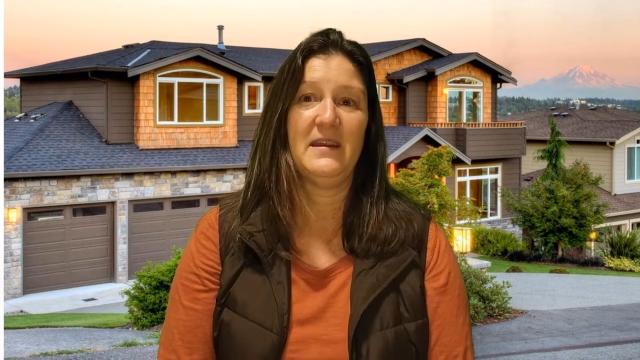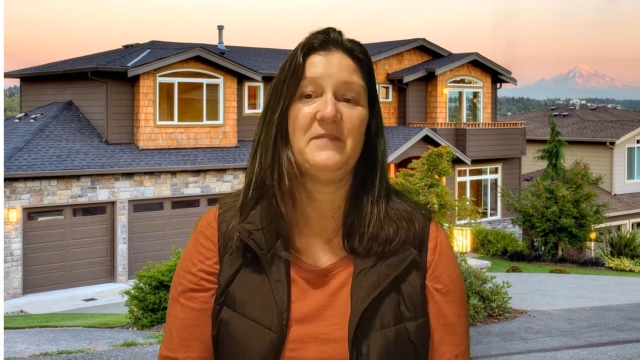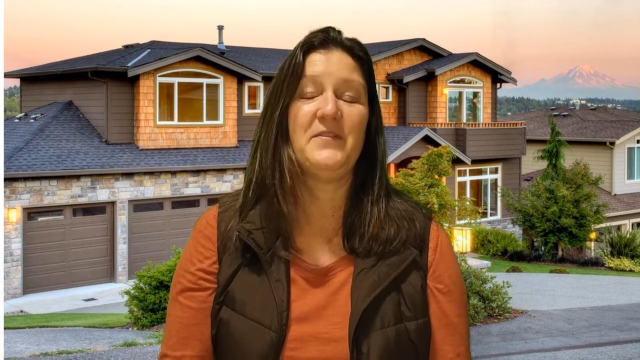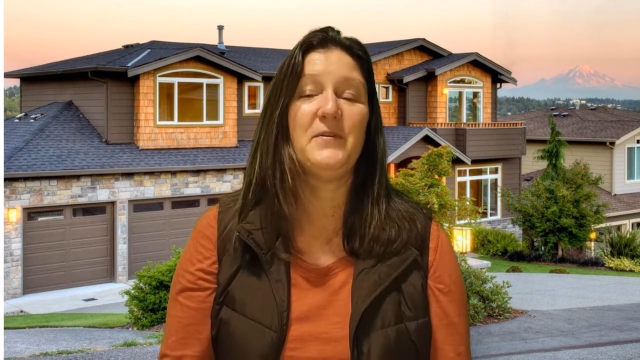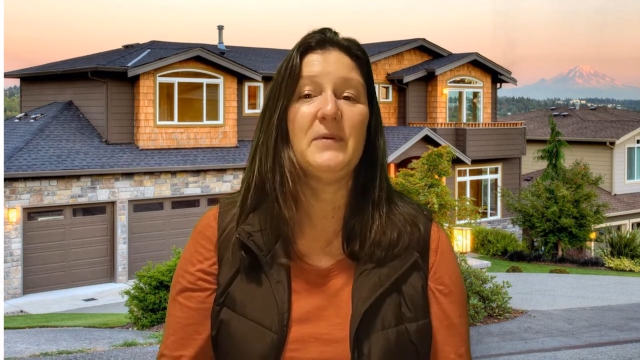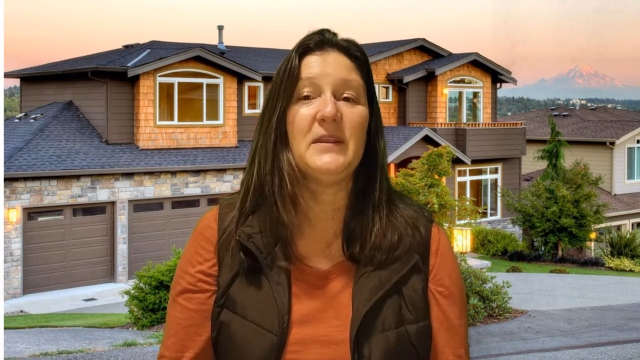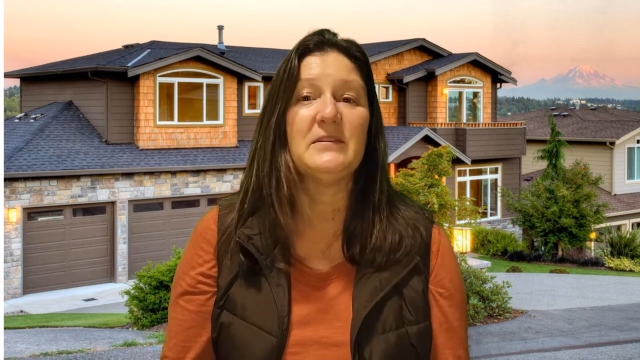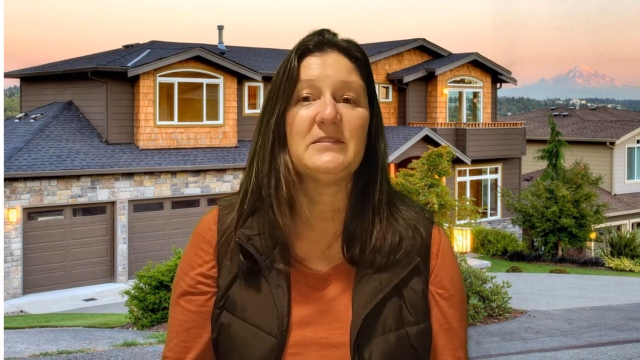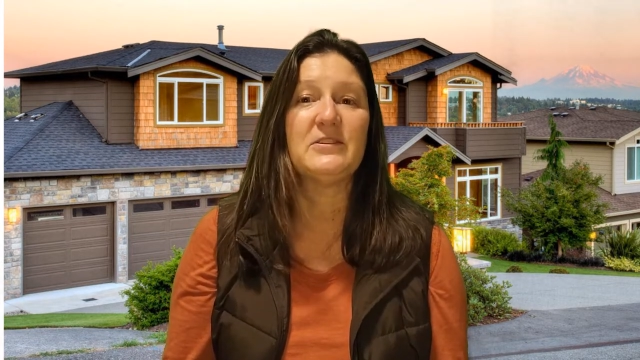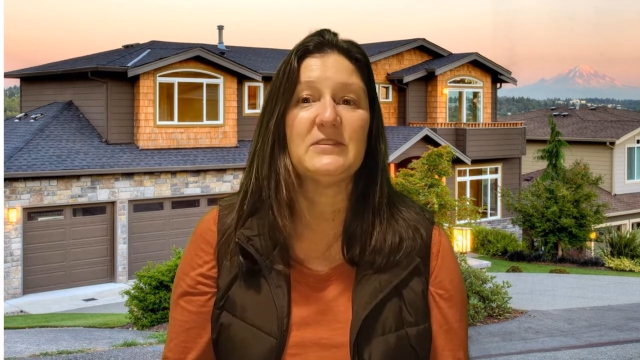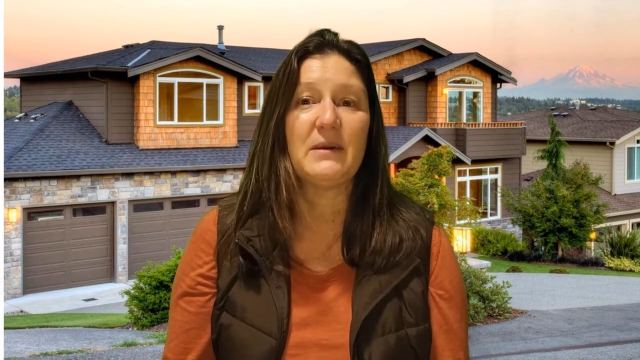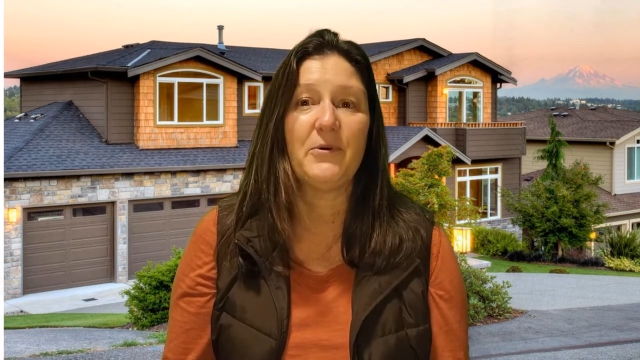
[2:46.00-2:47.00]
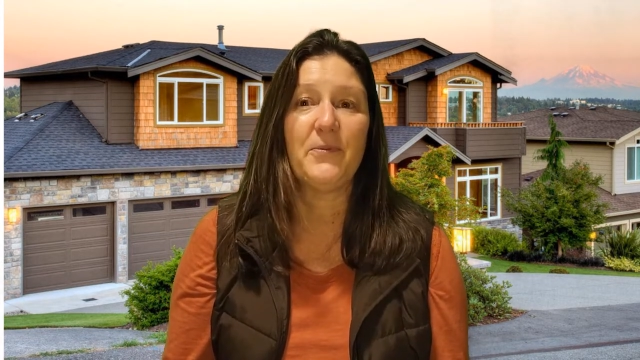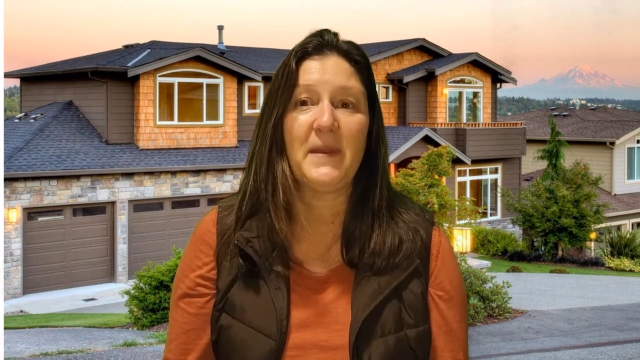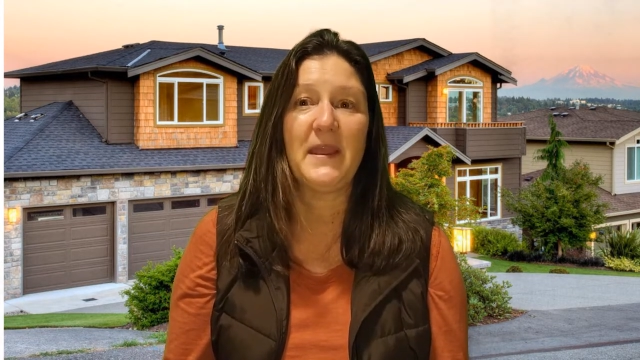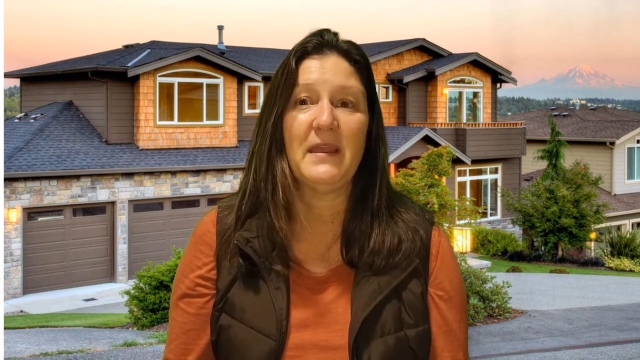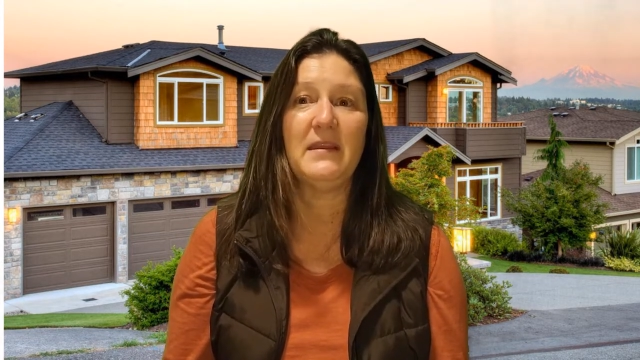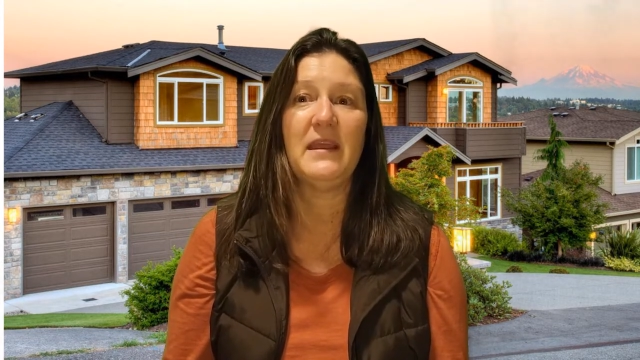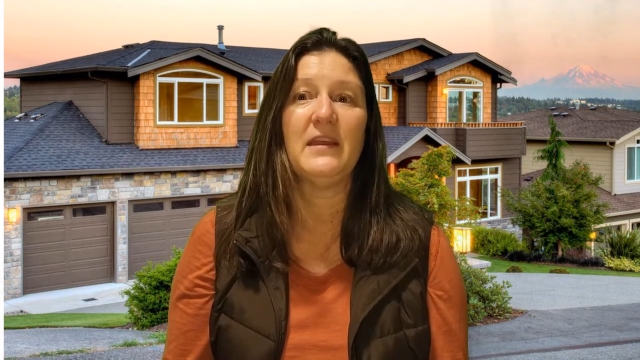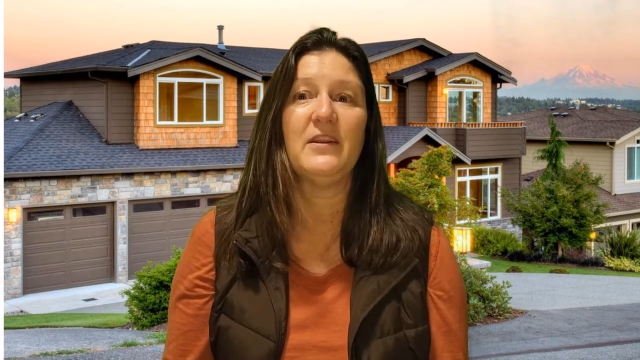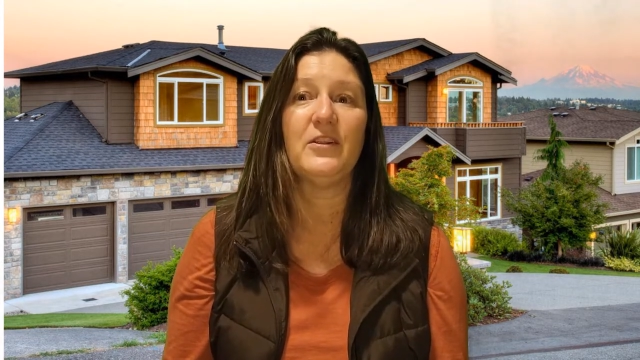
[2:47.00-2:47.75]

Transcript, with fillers: If the windows are double pane and